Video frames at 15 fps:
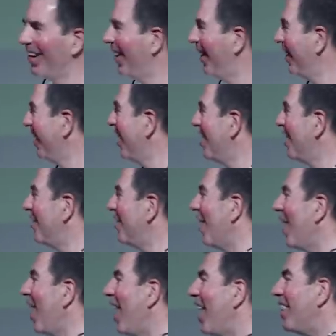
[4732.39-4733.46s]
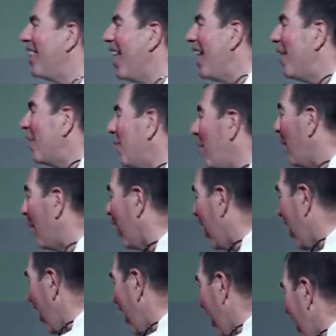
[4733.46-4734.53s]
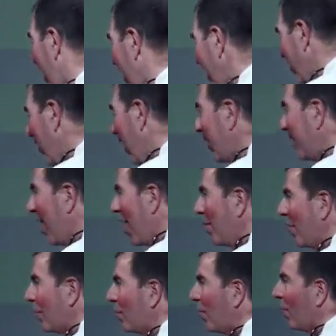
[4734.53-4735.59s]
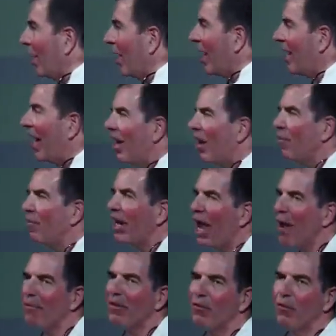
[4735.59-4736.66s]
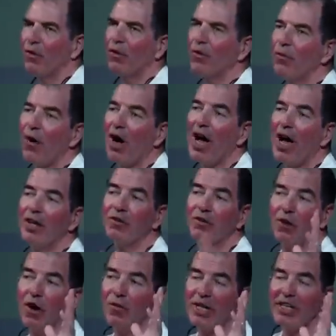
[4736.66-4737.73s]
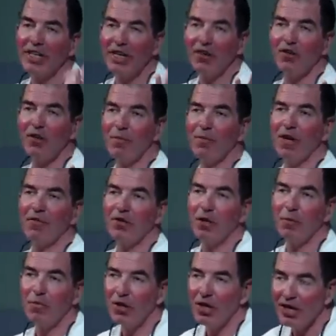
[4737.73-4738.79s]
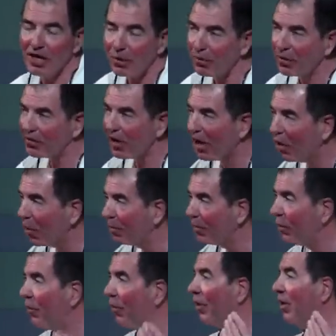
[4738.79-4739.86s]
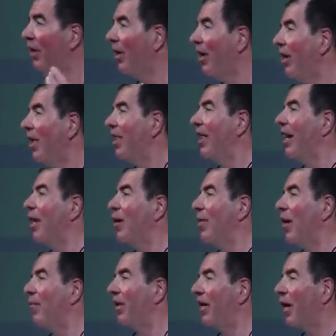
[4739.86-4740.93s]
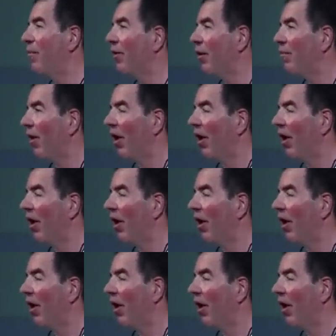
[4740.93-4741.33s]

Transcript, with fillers: all right. So, hey, thanks for uh, a great time this morning. Again, on behalf of the worldwide growing leadership gift community, which I hope you will think about becoming a